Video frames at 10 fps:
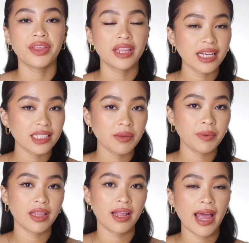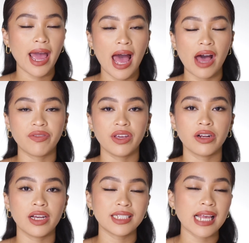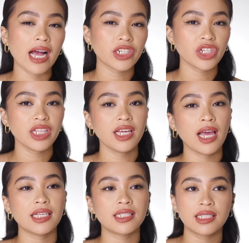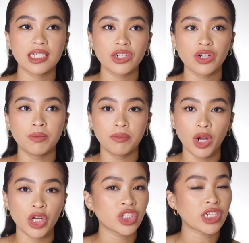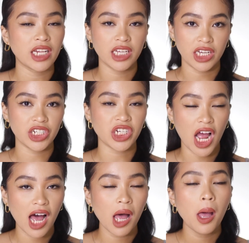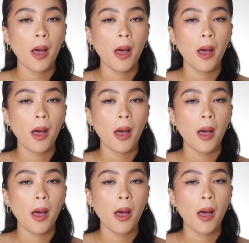The next lippie that I have here is actually a serum blush talaga siya,